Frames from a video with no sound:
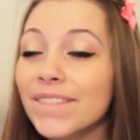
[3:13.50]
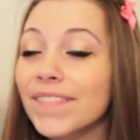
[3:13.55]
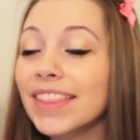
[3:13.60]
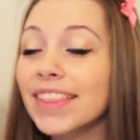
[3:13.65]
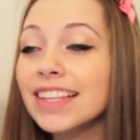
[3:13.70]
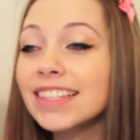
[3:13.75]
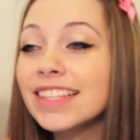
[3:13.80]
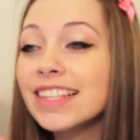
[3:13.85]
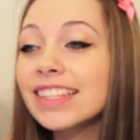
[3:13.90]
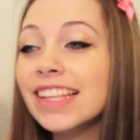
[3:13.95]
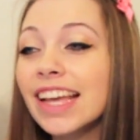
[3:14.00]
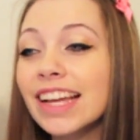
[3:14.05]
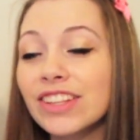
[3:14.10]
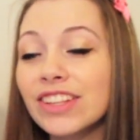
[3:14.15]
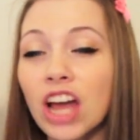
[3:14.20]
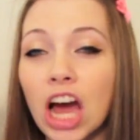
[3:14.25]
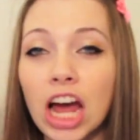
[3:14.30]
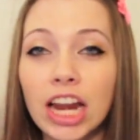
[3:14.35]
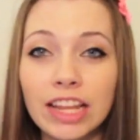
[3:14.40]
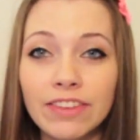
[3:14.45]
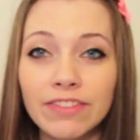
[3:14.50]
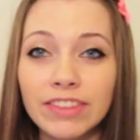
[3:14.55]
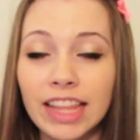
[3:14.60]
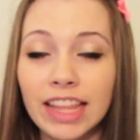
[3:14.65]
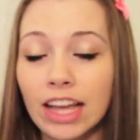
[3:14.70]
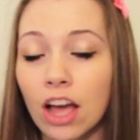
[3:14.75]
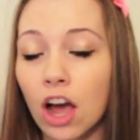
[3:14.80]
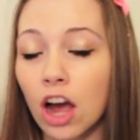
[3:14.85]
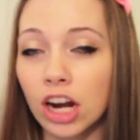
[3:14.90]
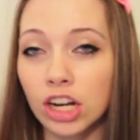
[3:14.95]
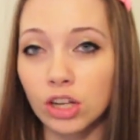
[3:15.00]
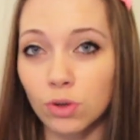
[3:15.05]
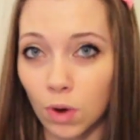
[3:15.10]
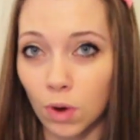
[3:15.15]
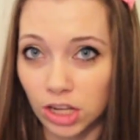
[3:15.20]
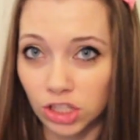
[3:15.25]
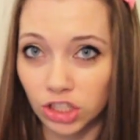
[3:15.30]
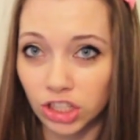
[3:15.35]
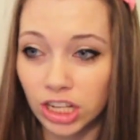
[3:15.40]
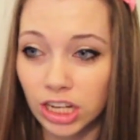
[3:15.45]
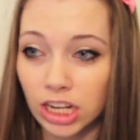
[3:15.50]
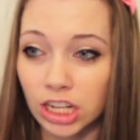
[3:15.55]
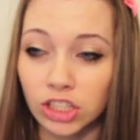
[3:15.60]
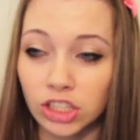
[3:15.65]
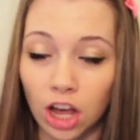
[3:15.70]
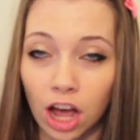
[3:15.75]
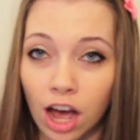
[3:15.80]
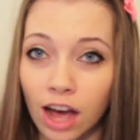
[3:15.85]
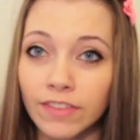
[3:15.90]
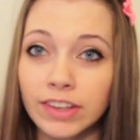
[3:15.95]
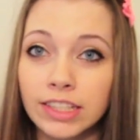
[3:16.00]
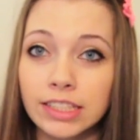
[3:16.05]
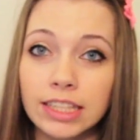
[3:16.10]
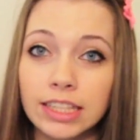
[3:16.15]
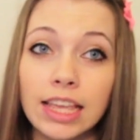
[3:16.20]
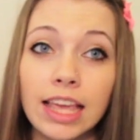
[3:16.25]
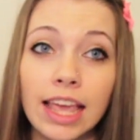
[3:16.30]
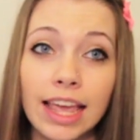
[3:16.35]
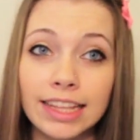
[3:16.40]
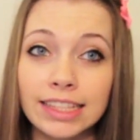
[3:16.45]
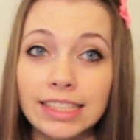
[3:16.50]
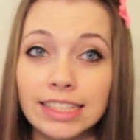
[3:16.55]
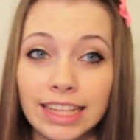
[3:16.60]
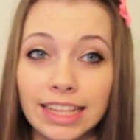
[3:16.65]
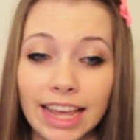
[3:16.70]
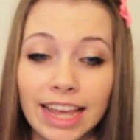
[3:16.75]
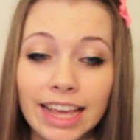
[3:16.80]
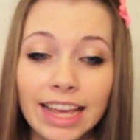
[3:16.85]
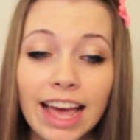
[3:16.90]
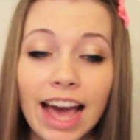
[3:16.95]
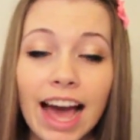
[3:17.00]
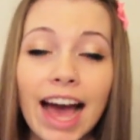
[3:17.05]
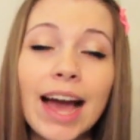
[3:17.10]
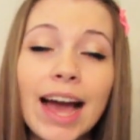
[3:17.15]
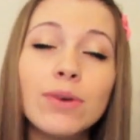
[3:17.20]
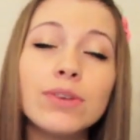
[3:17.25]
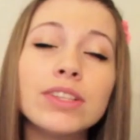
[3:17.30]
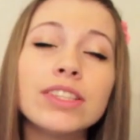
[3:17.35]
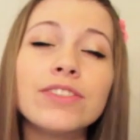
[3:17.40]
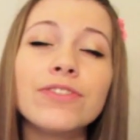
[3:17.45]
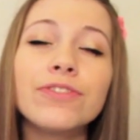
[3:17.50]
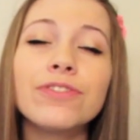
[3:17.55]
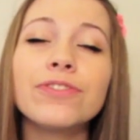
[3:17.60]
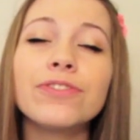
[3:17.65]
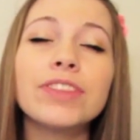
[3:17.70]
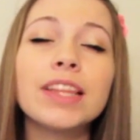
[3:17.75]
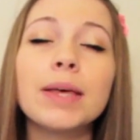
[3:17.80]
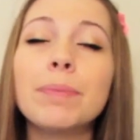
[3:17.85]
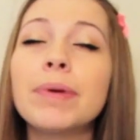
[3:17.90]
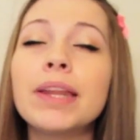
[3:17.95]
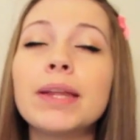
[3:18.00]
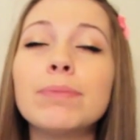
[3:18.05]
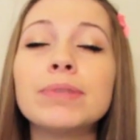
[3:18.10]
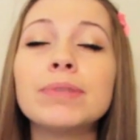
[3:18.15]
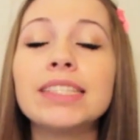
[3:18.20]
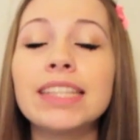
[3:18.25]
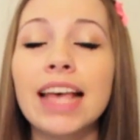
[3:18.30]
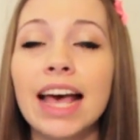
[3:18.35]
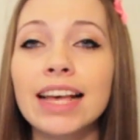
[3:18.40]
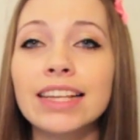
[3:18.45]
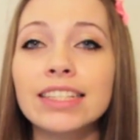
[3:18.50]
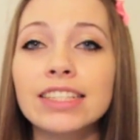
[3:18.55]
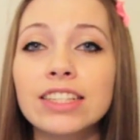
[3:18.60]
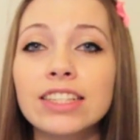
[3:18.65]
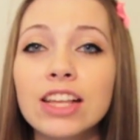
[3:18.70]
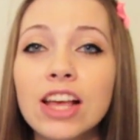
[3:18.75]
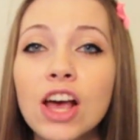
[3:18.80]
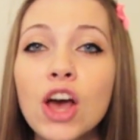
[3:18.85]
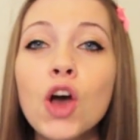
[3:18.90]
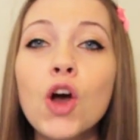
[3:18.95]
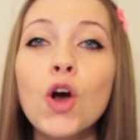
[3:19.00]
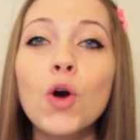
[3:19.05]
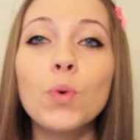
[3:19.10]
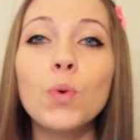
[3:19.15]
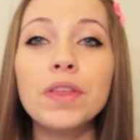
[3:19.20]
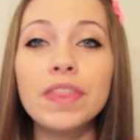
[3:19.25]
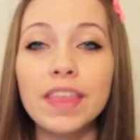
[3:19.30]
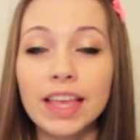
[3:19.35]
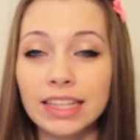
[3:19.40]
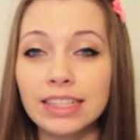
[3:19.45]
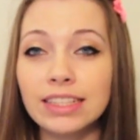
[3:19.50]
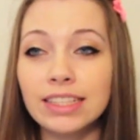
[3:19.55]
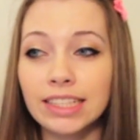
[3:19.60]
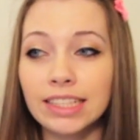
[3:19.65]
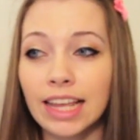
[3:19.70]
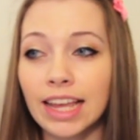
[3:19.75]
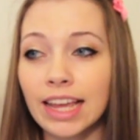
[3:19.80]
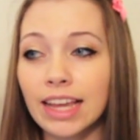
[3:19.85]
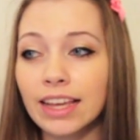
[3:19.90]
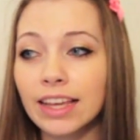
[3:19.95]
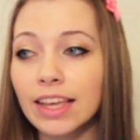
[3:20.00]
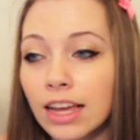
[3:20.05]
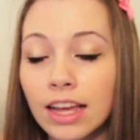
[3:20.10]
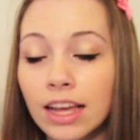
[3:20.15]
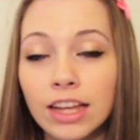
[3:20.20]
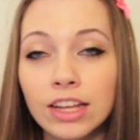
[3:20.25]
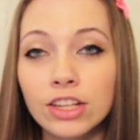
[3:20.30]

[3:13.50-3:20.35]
This is like not even like a hard question, it's obviously NSYNC. I was flippin' obsessed with NSYNC.